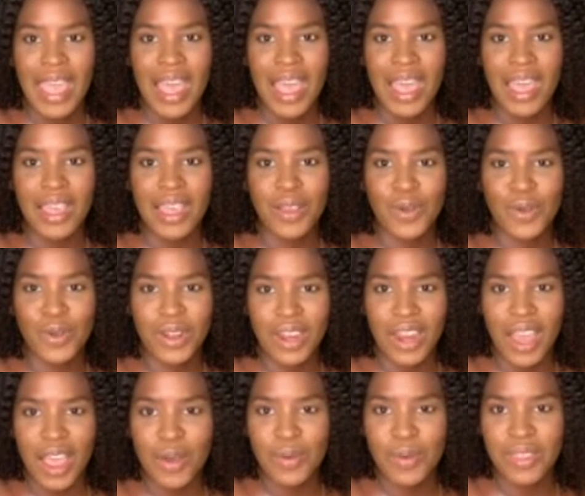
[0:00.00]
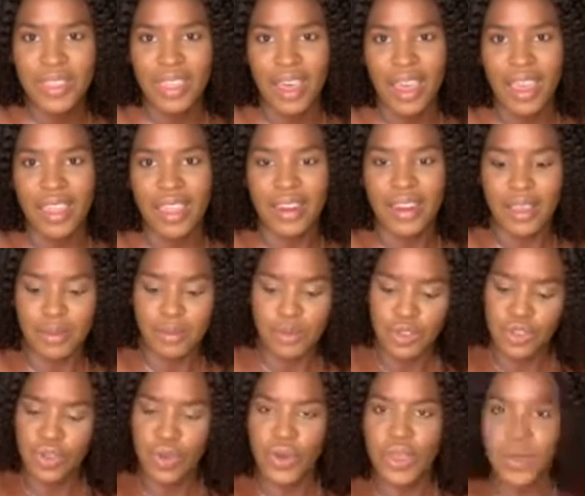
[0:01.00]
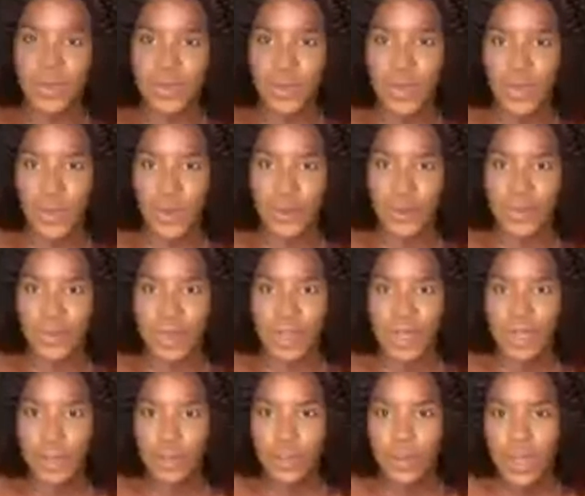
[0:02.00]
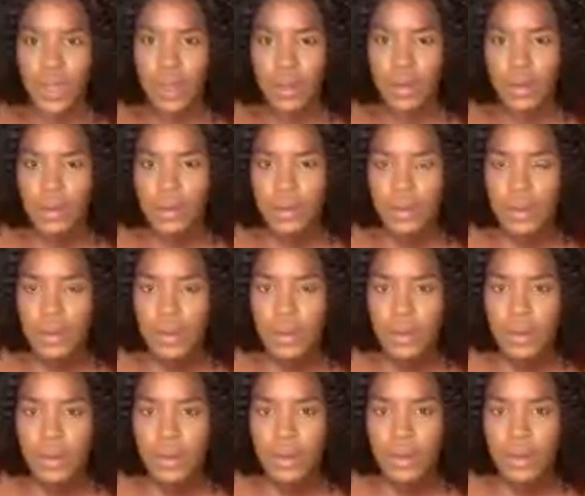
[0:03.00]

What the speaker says: Good luck with that. I'm sure it will go really well.